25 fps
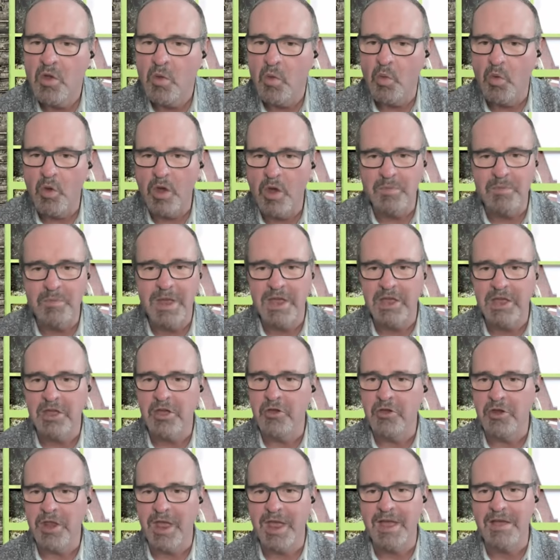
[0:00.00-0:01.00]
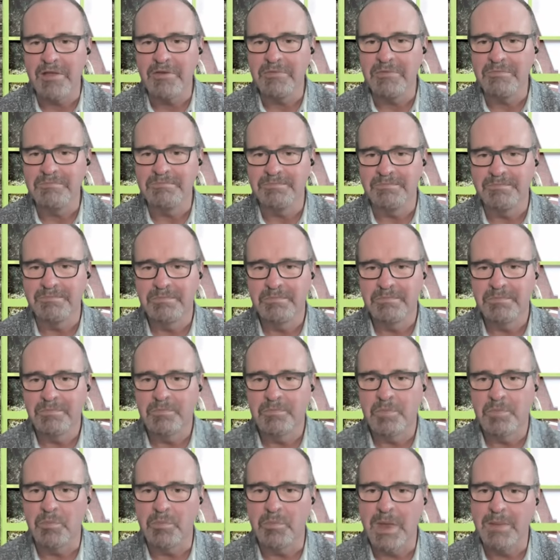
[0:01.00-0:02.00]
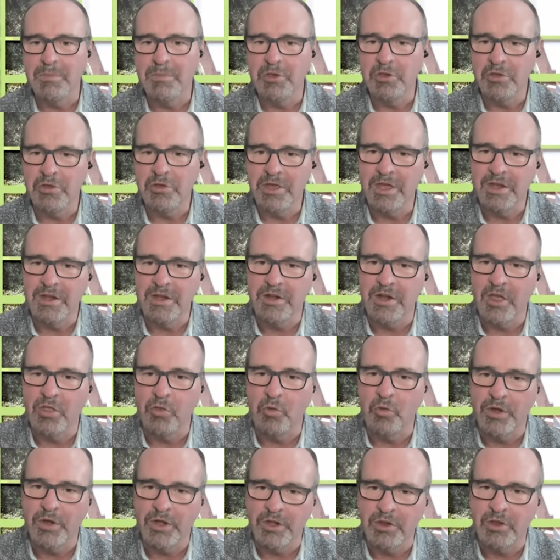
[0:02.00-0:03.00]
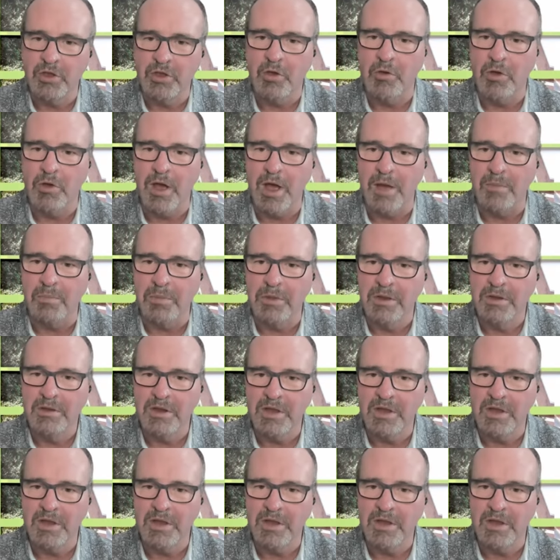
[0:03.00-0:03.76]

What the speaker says: One may go down, but maybe you can get another one to go up.